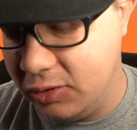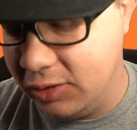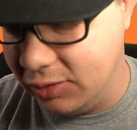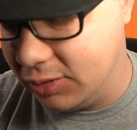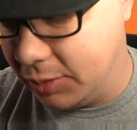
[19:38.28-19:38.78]

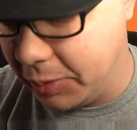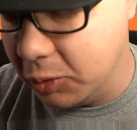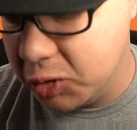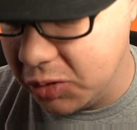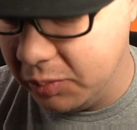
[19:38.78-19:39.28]
she's the
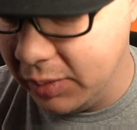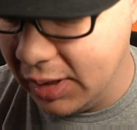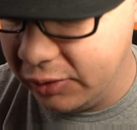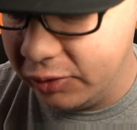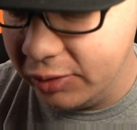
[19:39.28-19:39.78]
potion
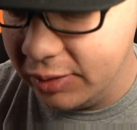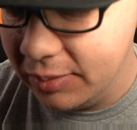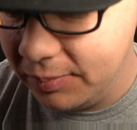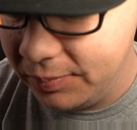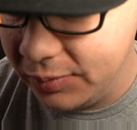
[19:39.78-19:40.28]
master
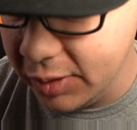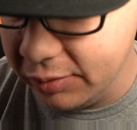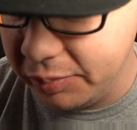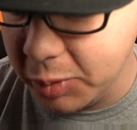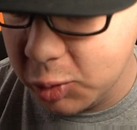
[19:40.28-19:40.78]

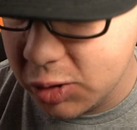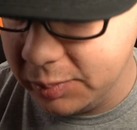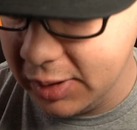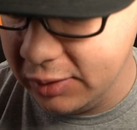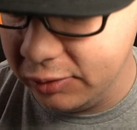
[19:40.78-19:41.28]
of
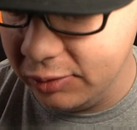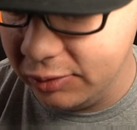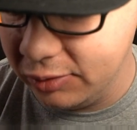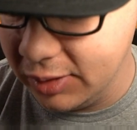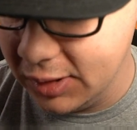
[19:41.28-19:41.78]
potion
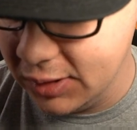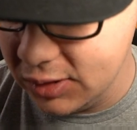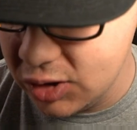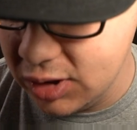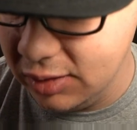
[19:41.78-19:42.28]
masters,
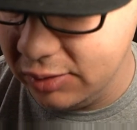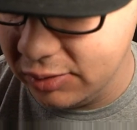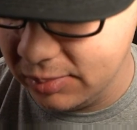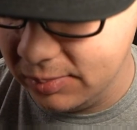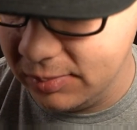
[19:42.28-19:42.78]

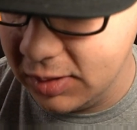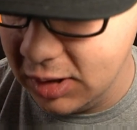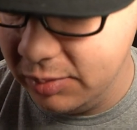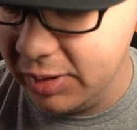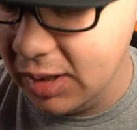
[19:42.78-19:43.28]
she's
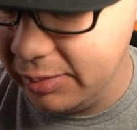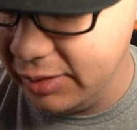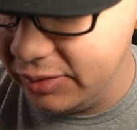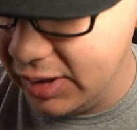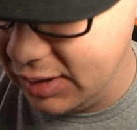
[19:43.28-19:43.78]
gonna be
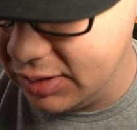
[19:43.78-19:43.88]
able to tank